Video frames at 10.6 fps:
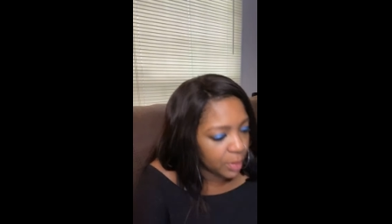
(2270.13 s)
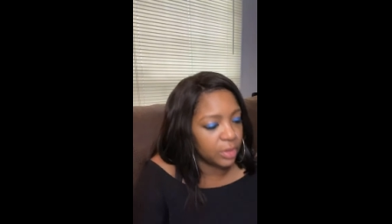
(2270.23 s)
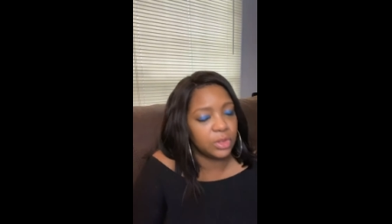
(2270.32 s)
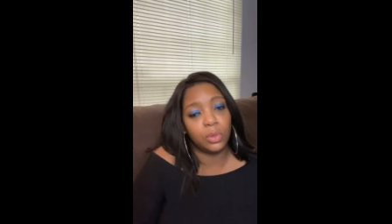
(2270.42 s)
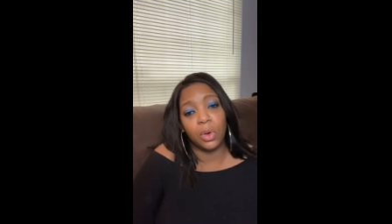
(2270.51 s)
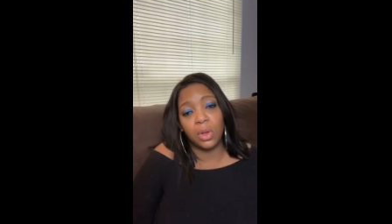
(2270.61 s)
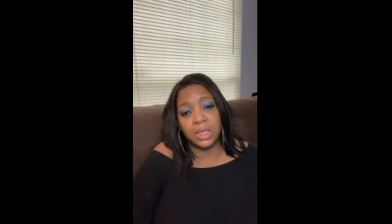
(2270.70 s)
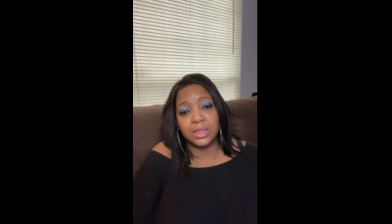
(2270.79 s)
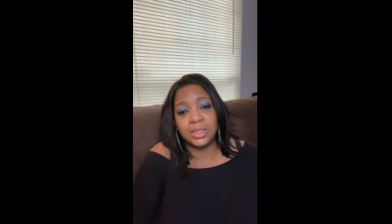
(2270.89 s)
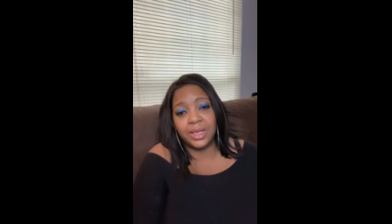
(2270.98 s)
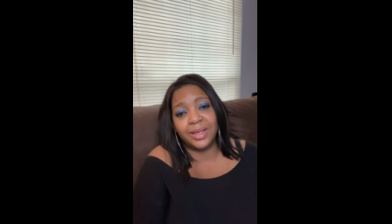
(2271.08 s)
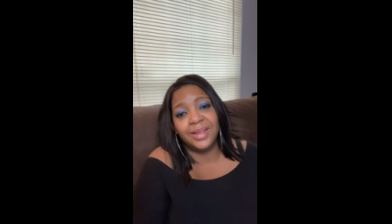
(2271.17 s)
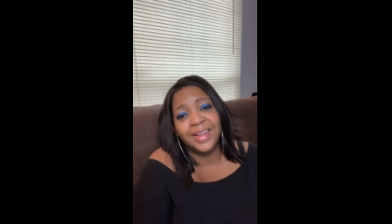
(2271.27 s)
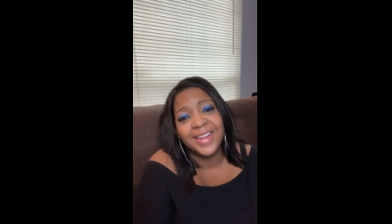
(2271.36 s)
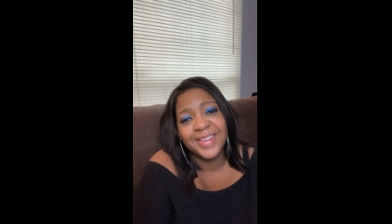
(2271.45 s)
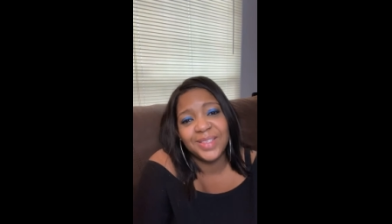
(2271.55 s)
to scroll and see.
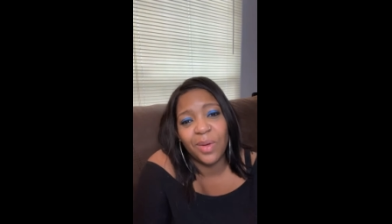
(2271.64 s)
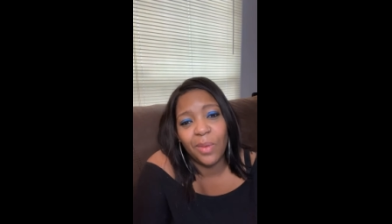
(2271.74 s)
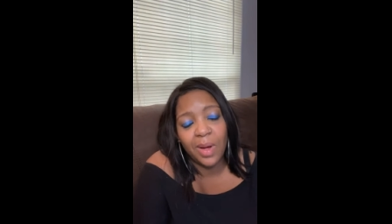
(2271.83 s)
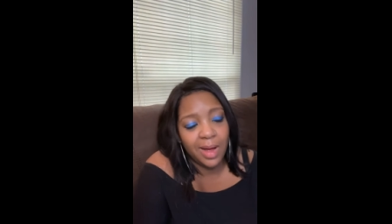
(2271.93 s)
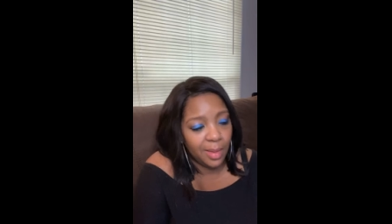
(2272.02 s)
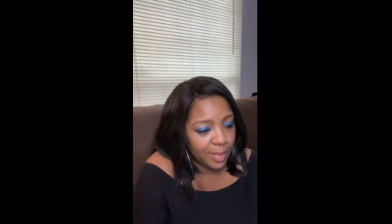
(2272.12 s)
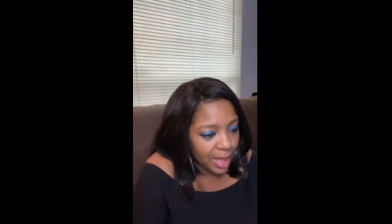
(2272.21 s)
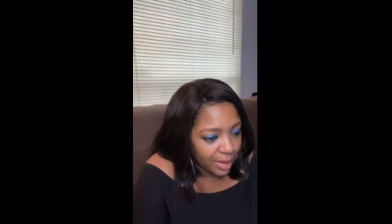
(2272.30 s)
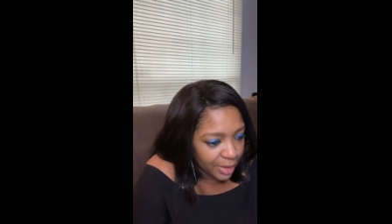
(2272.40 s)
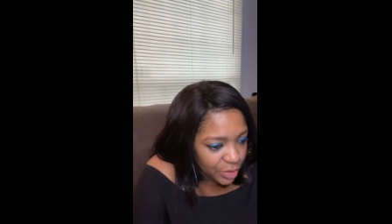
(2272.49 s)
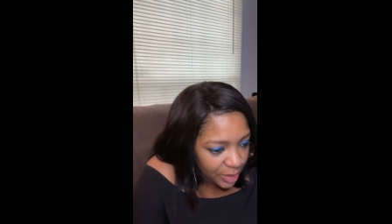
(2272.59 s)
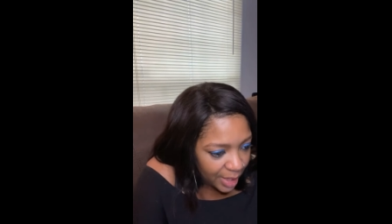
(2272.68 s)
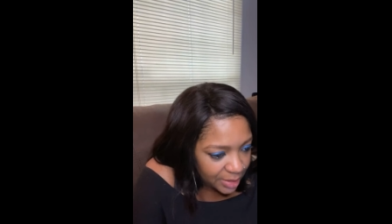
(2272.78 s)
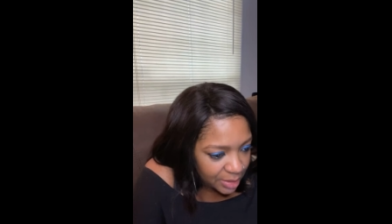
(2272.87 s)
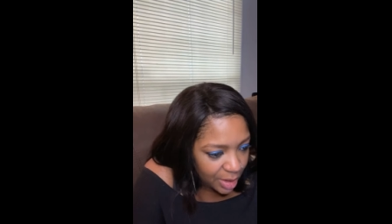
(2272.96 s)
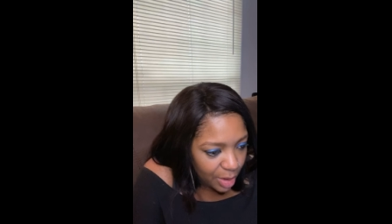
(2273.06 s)
So um, I'll let you
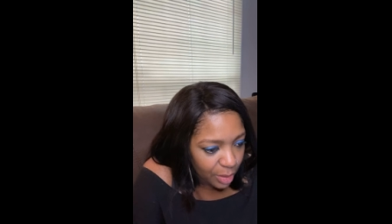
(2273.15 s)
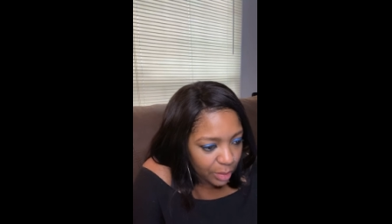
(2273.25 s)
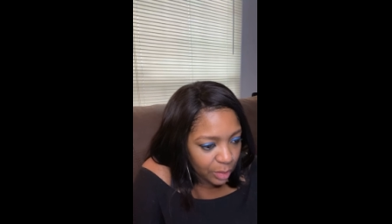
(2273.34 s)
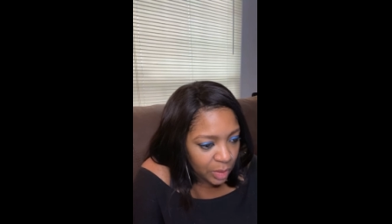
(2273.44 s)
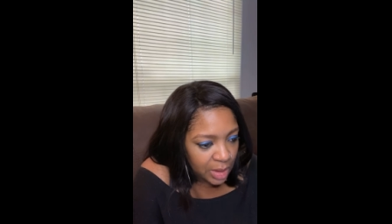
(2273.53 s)
guys go.